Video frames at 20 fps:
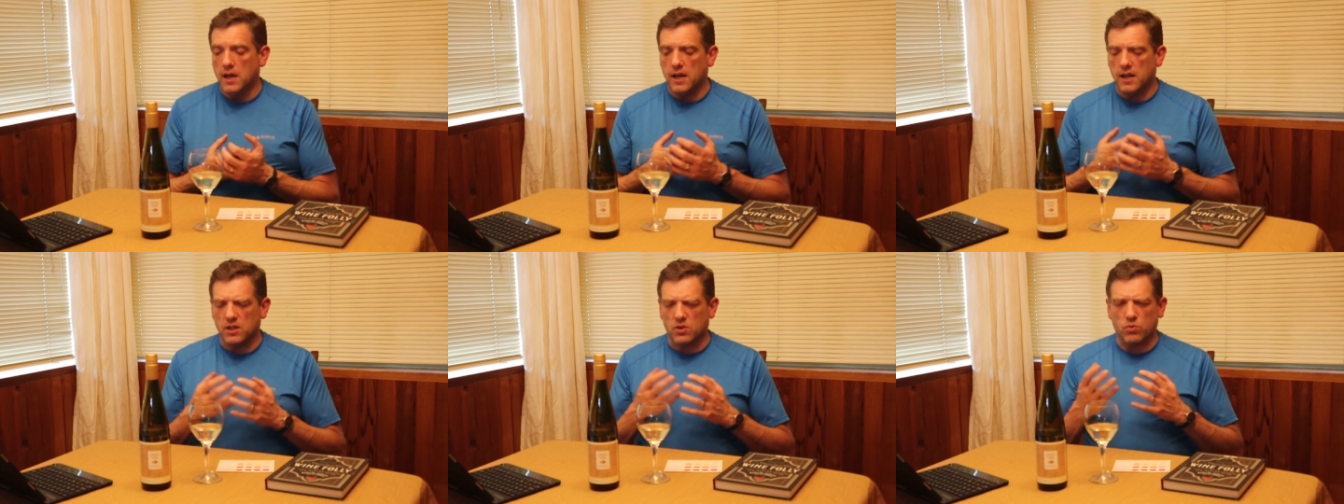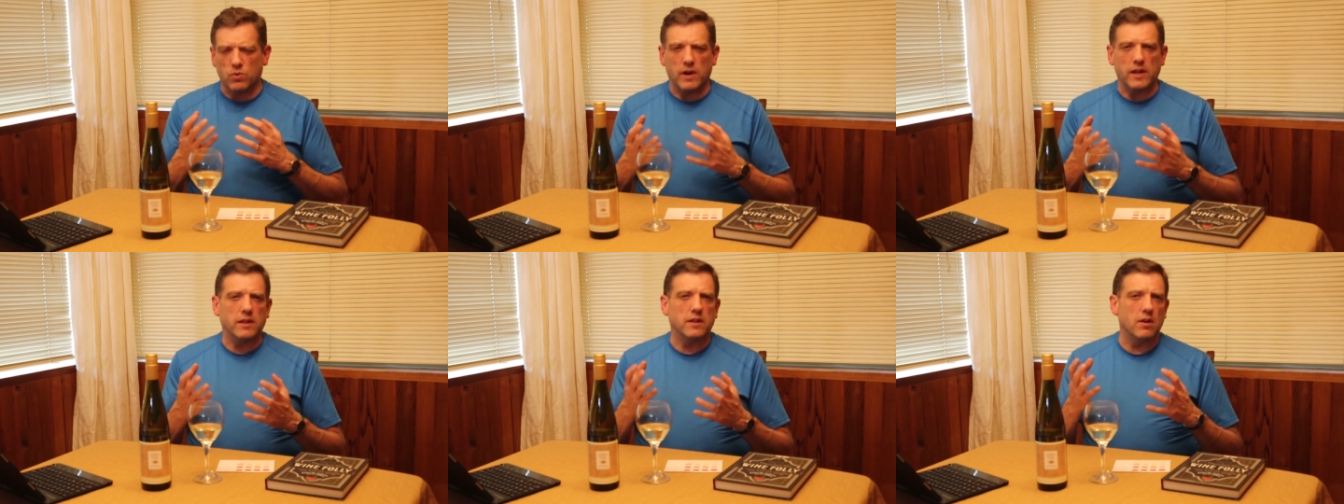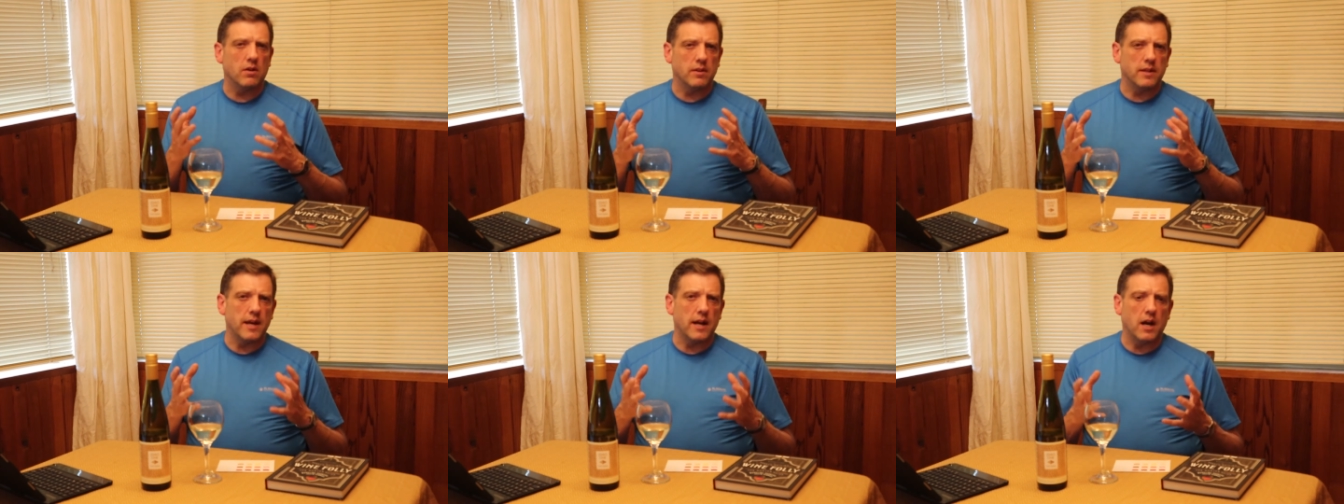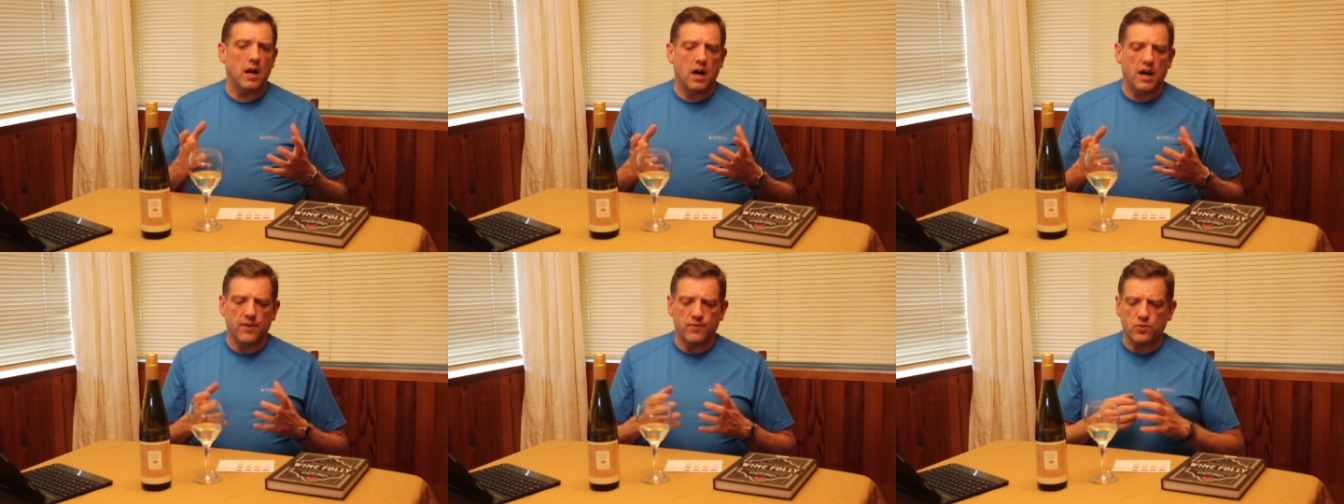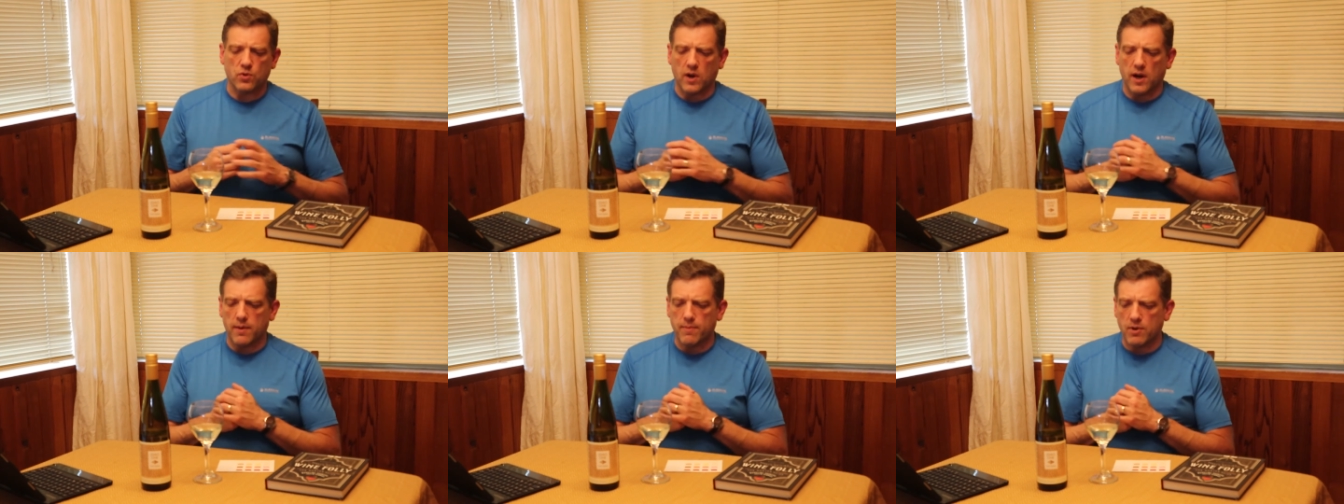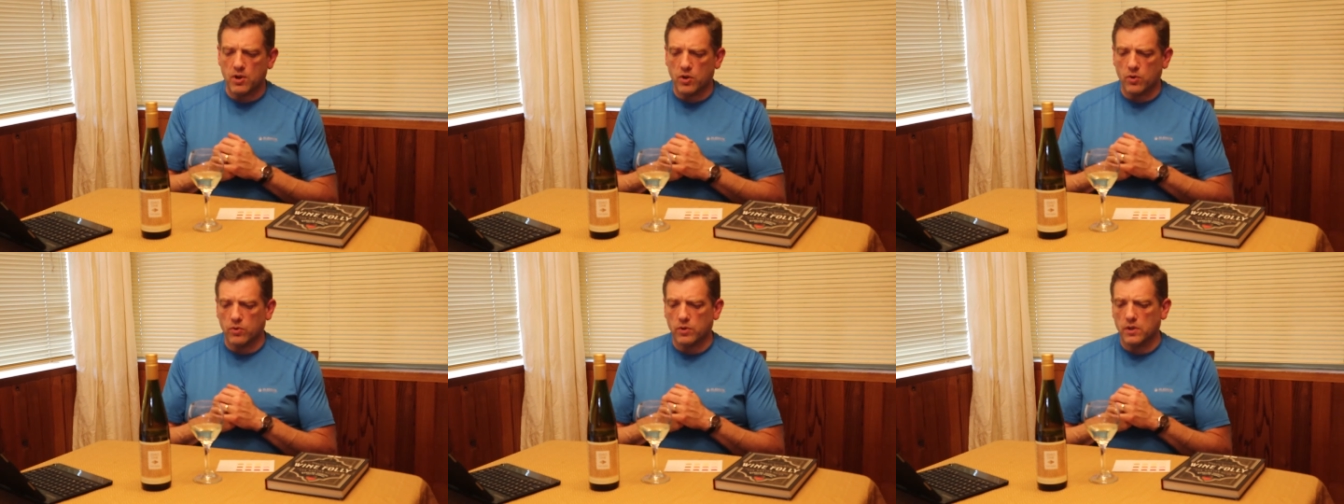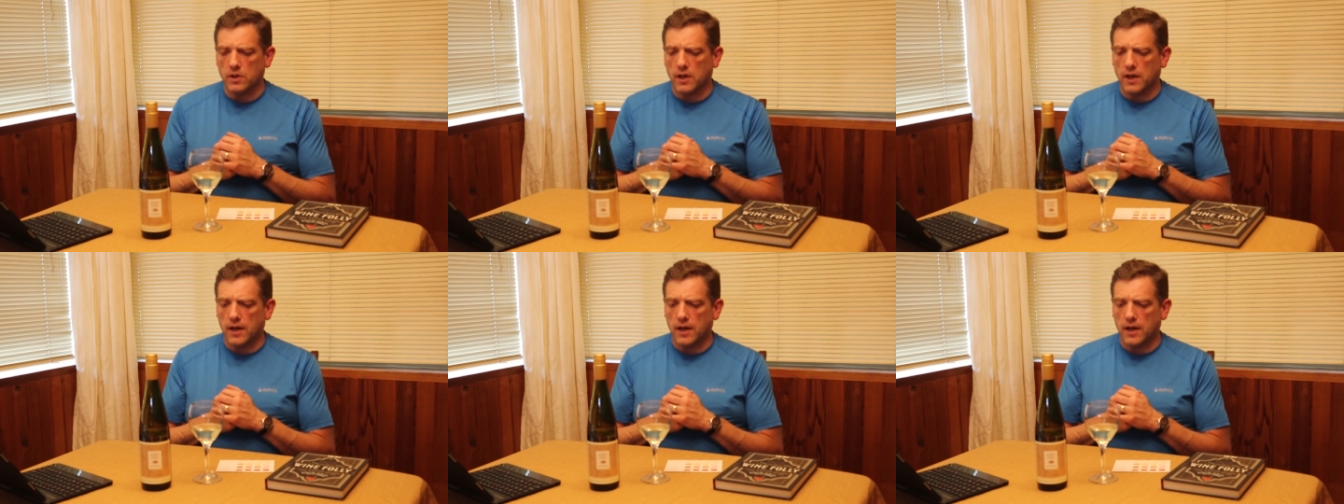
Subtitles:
It's right there at that off-dry note.